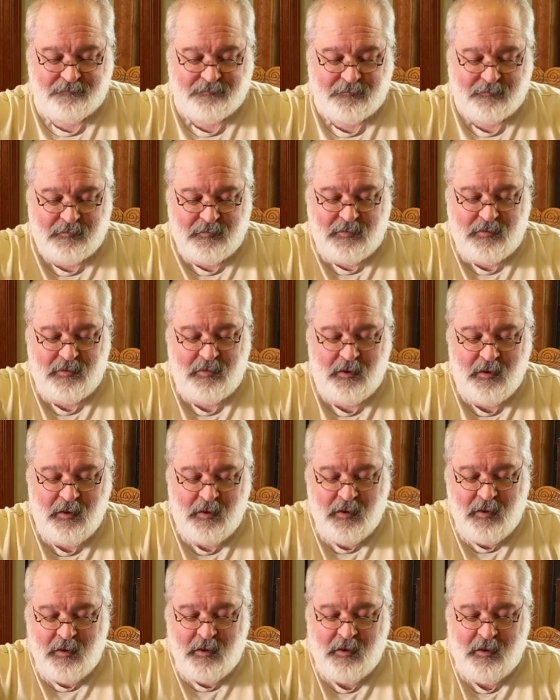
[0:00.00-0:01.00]

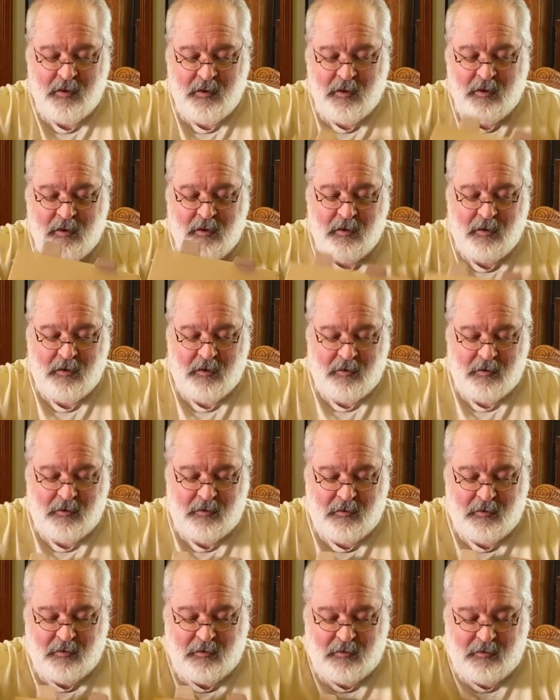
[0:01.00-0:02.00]

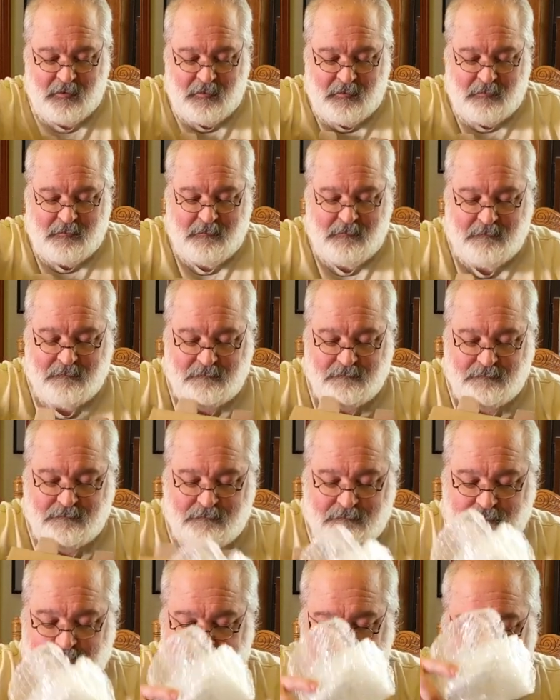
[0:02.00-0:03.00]

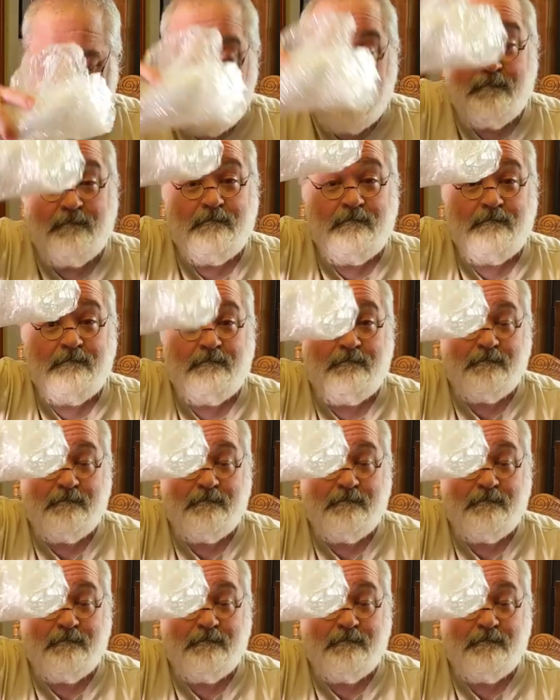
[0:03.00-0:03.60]
No one is speaking in this clip.